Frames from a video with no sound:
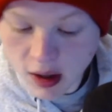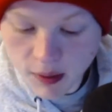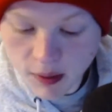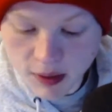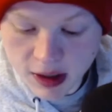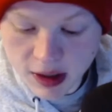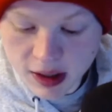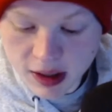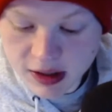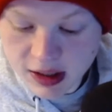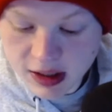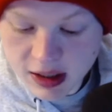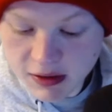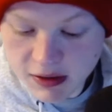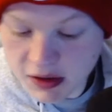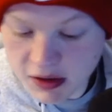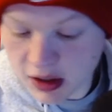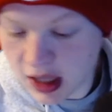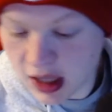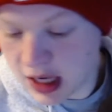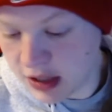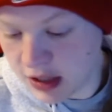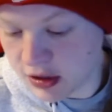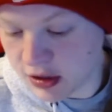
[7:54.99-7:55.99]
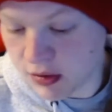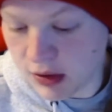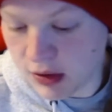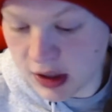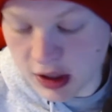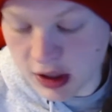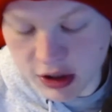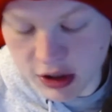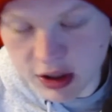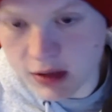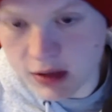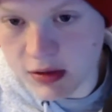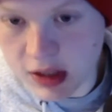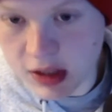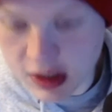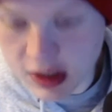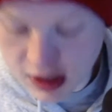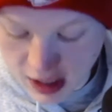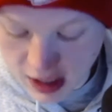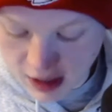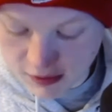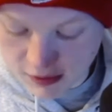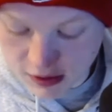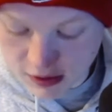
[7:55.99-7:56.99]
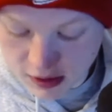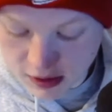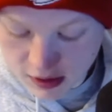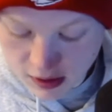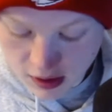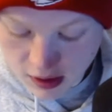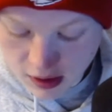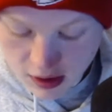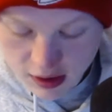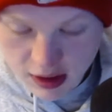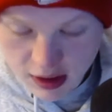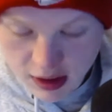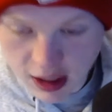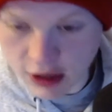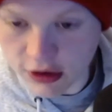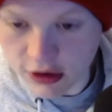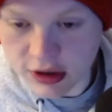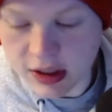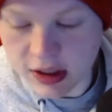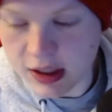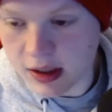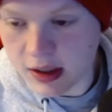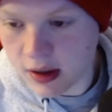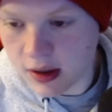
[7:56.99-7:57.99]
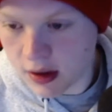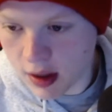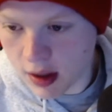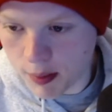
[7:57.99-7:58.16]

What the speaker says: Because even last week, the Chiefs didn't have Kelsey.